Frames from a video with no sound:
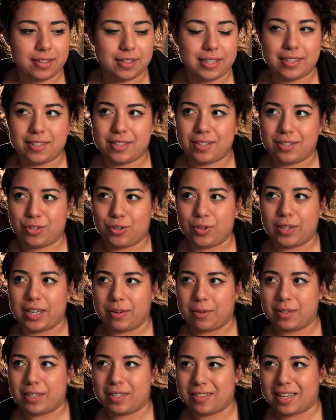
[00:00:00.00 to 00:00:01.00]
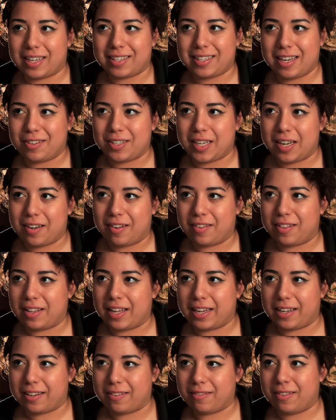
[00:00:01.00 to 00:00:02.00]
this street, which is like downtown
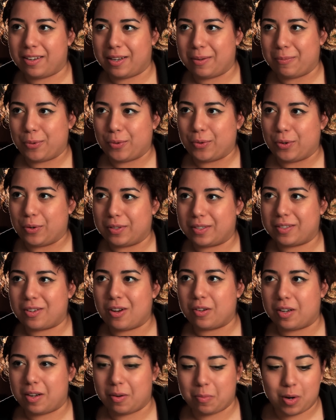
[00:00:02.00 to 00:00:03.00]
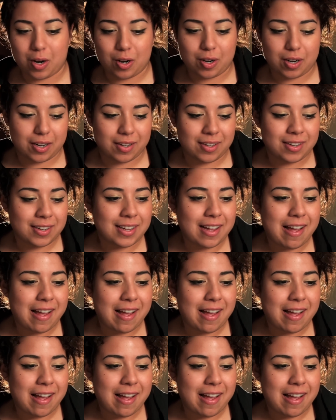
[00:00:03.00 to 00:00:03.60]
LA in, in Peru. It's called Gamarra.